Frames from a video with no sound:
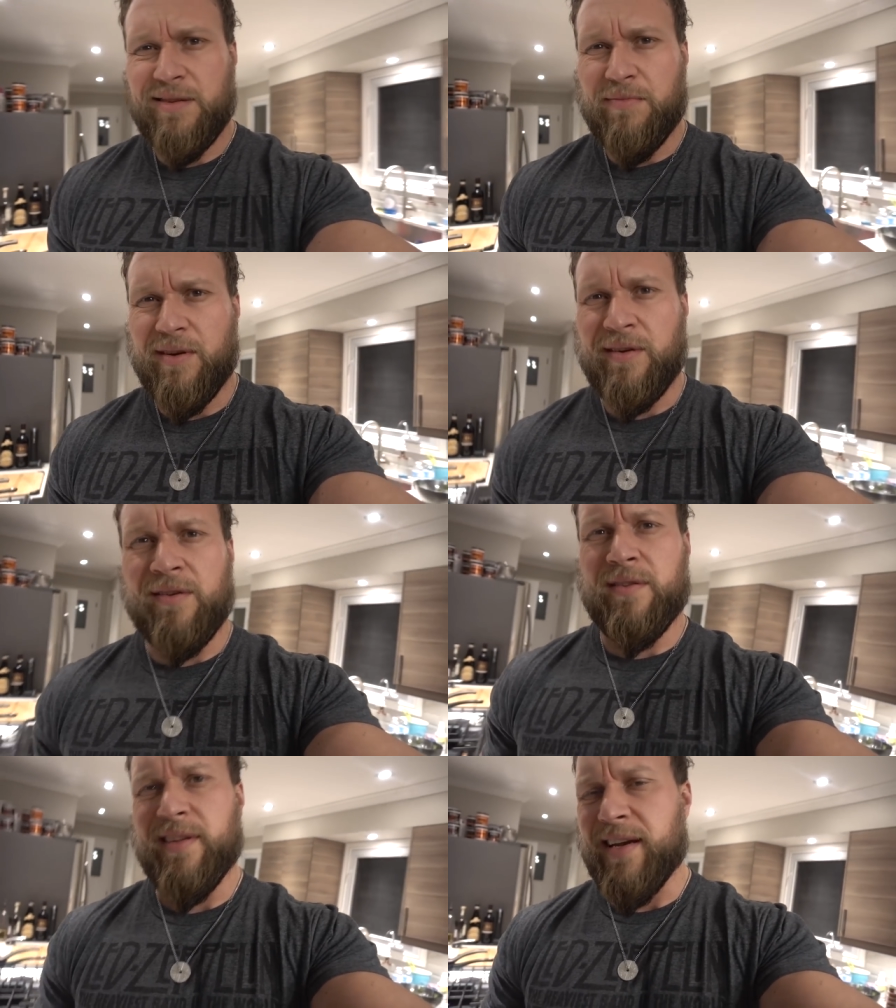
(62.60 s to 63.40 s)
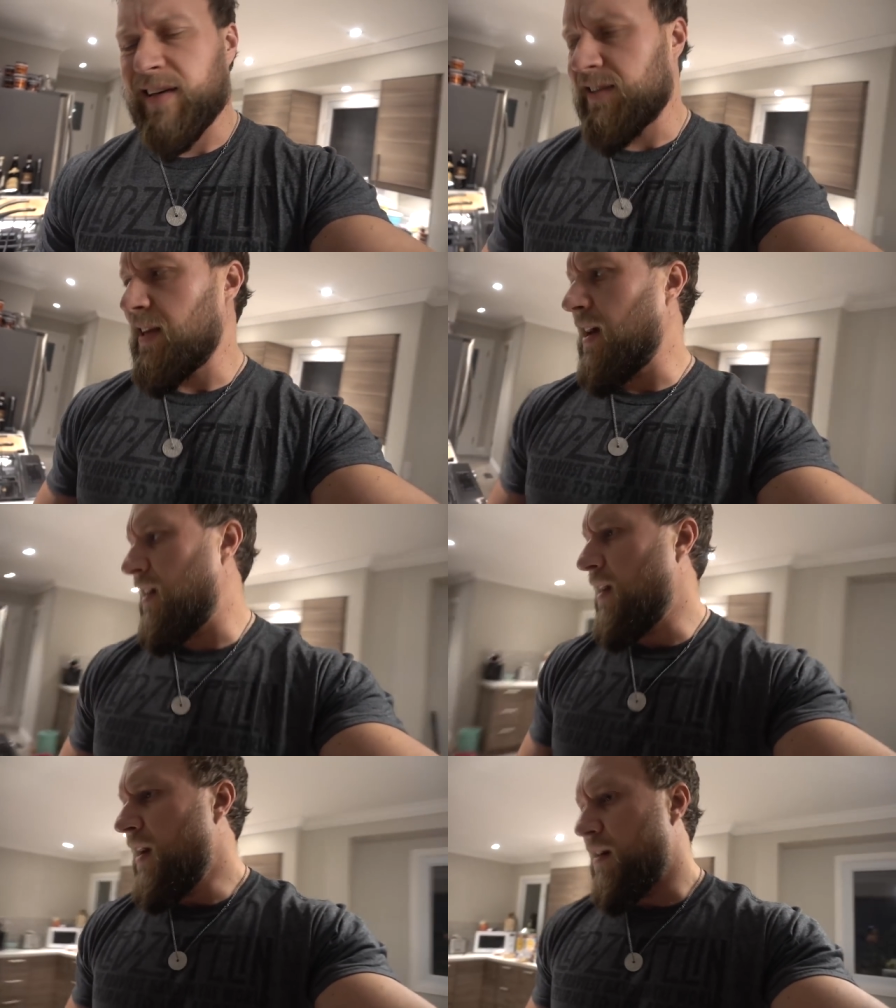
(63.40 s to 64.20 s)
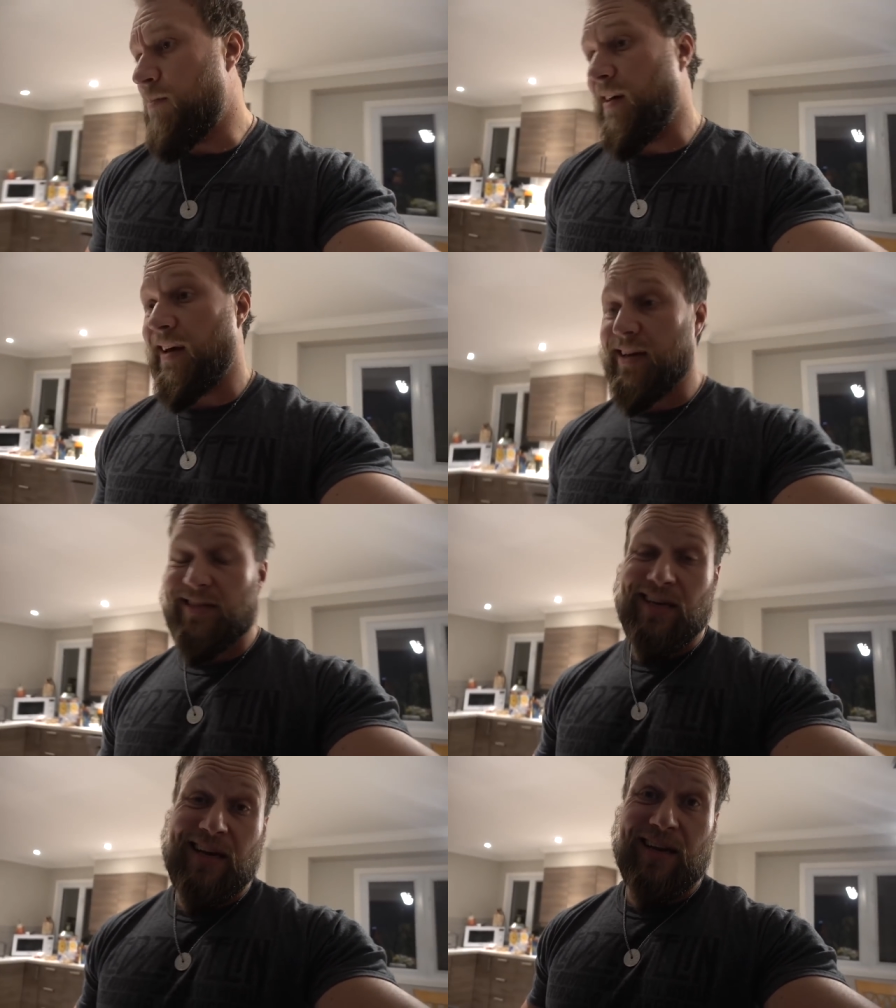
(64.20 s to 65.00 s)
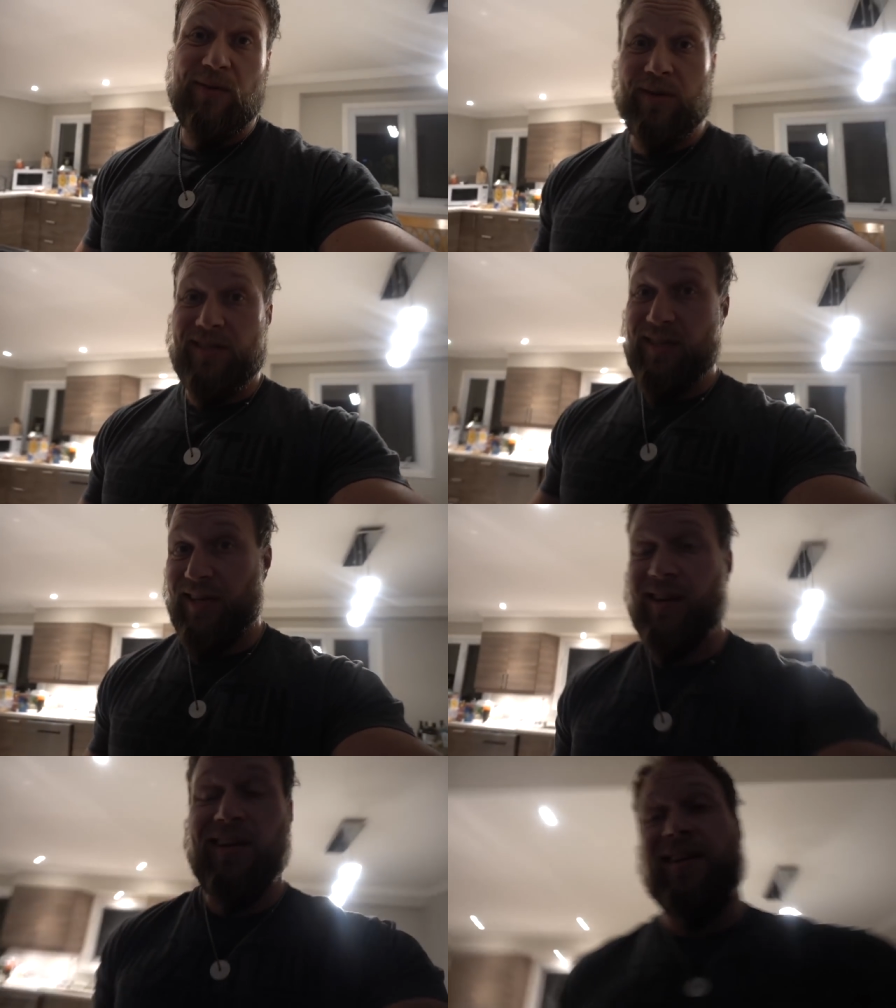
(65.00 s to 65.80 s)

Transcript: tomorrow or the next day. But like I said, it was,